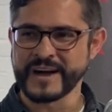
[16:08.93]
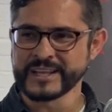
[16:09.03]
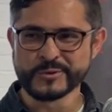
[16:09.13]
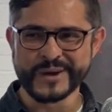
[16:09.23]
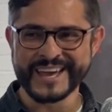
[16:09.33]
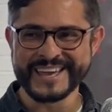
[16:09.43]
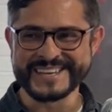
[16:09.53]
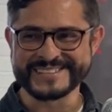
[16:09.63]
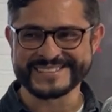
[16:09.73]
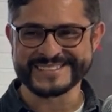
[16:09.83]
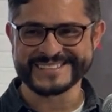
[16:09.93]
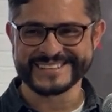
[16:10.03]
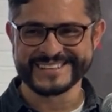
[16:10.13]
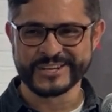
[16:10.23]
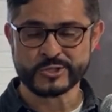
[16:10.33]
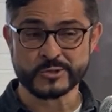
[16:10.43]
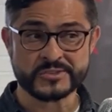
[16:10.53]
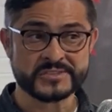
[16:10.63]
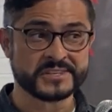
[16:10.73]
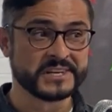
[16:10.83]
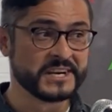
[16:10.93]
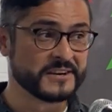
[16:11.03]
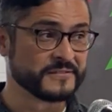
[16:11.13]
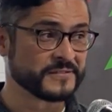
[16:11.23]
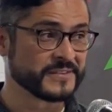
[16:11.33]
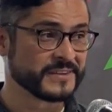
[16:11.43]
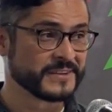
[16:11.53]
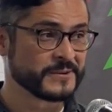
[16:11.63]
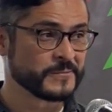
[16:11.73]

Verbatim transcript: Find ways to serve